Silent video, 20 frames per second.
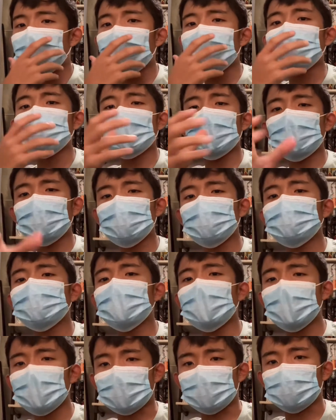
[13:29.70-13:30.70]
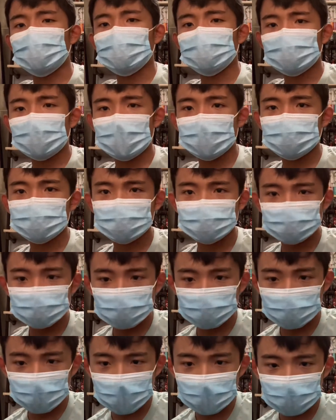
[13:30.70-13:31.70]
out of 10. That's the
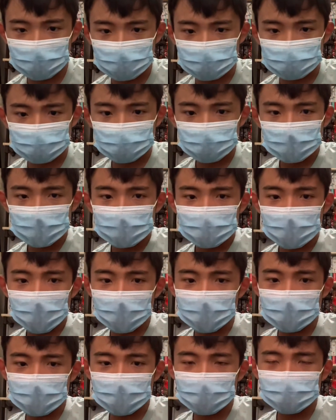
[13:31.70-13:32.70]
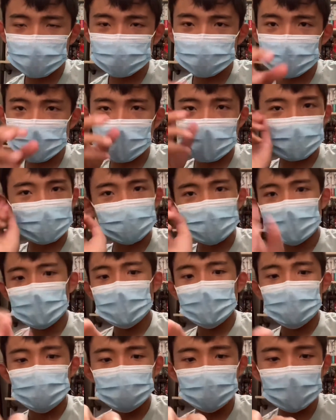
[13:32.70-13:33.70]
rating. 9 out of 10.
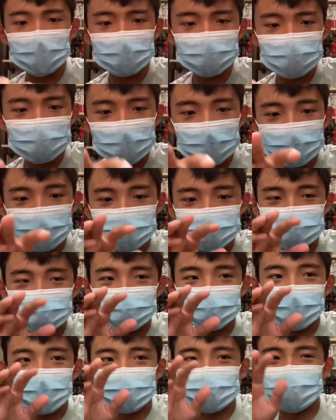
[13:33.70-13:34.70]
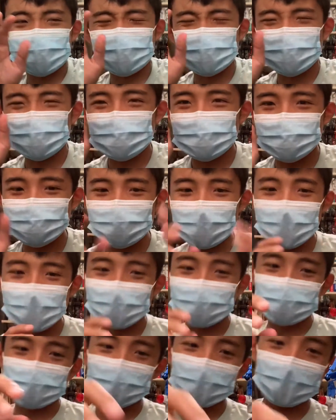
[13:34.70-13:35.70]
Minifigure selection, great. We